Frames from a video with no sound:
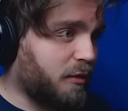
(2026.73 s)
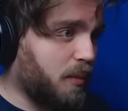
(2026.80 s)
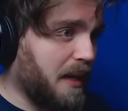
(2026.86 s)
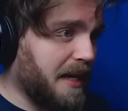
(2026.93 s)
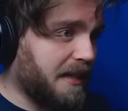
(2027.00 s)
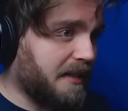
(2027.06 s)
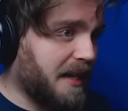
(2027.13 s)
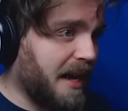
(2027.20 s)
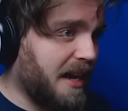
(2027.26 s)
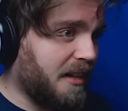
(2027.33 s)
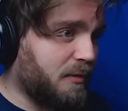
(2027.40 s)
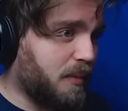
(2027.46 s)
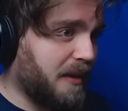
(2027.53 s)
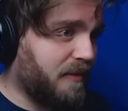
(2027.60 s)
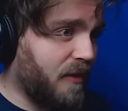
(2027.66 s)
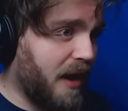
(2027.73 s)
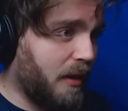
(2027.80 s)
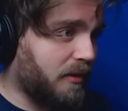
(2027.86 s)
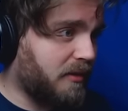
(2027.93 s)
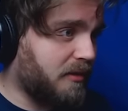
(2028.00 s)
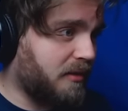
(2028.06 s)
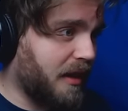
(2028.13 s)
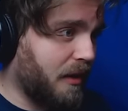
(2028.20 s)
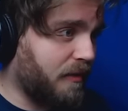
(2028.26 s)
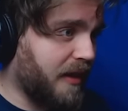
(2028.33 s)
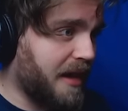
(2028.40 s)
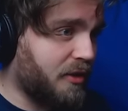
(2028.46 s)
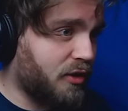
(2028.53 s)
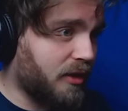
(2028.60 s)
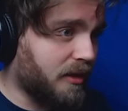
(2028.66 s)
we found
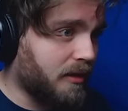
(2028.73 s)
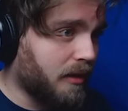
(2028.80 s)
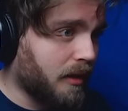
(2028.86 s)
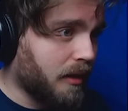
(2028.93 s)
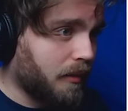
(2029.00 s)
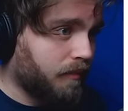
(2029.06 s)
salvation.